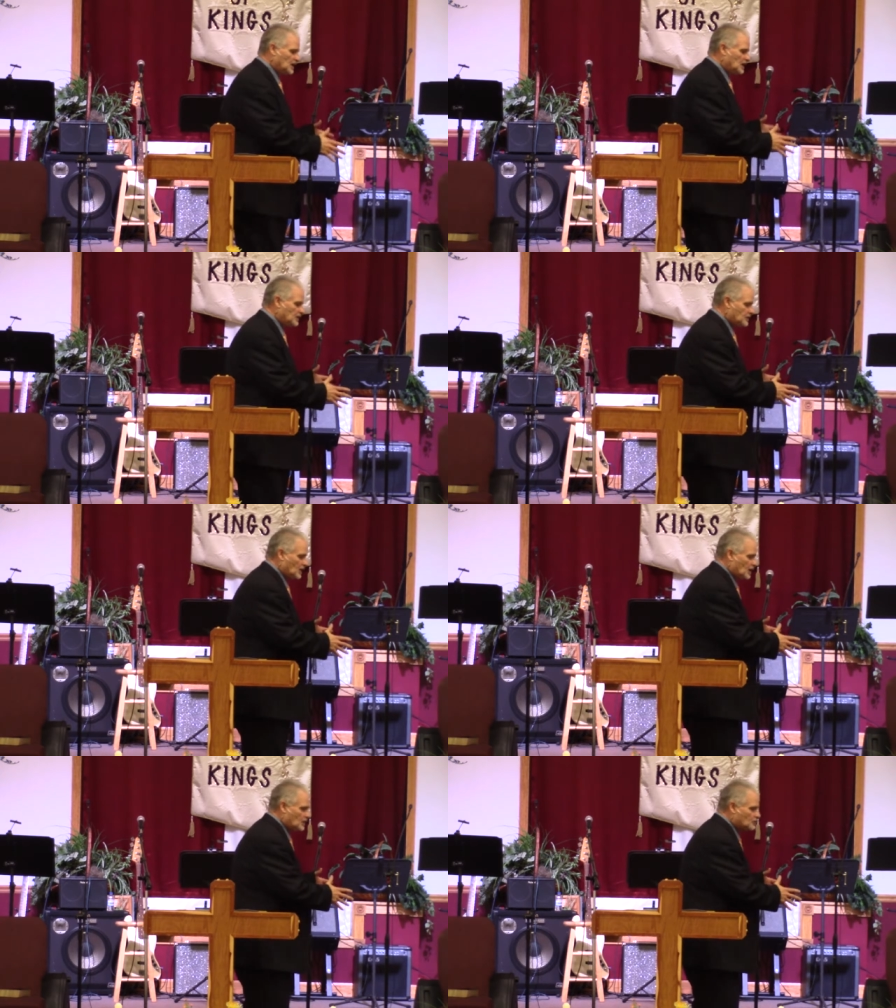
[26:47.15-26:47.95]

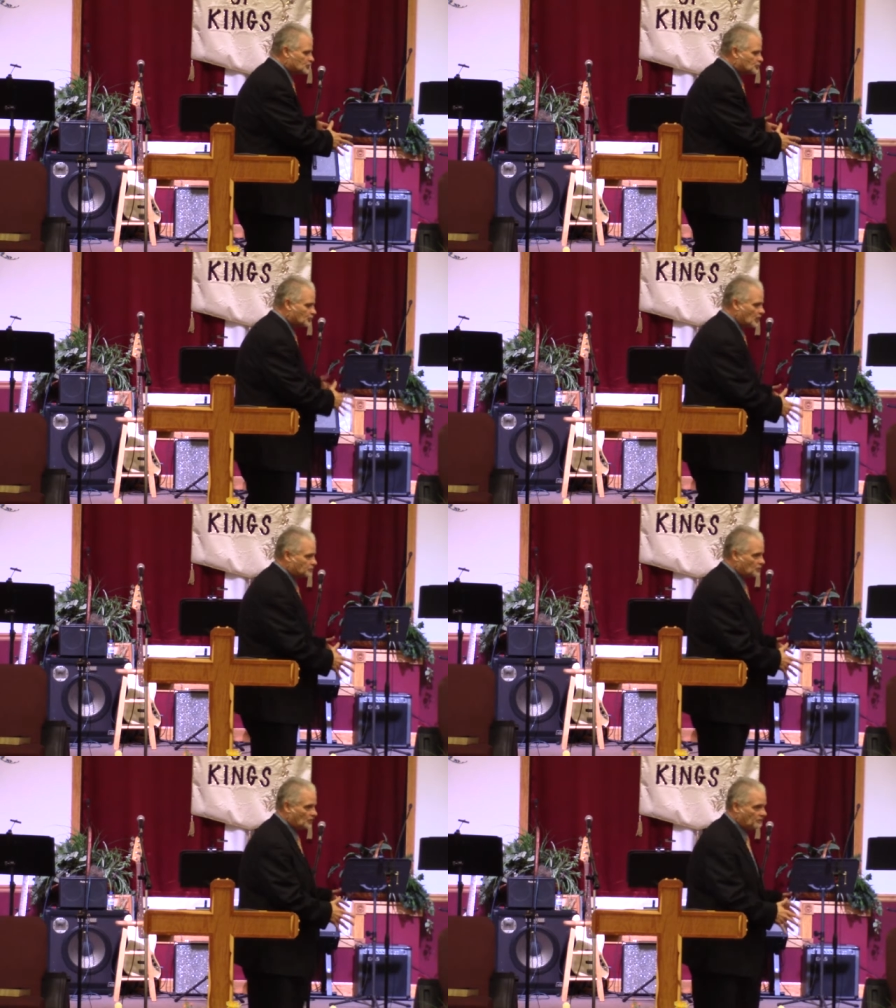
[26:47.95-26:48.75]
anything
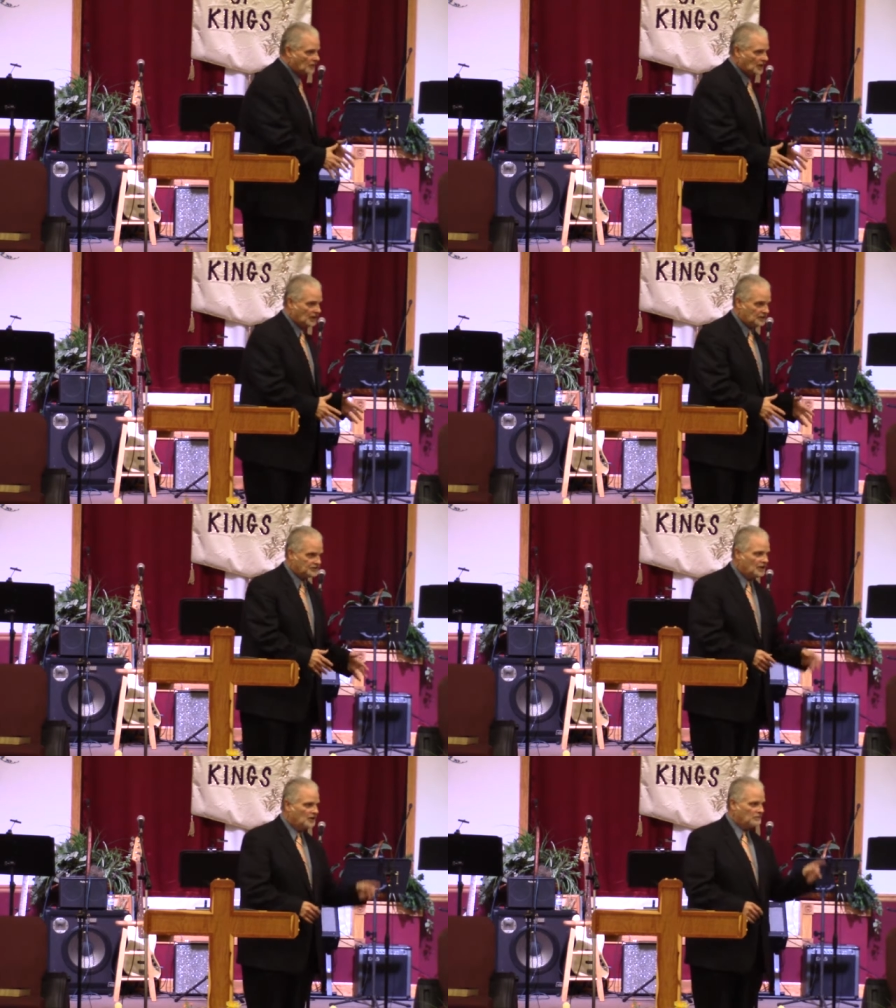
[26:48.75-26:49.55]
scripturally based,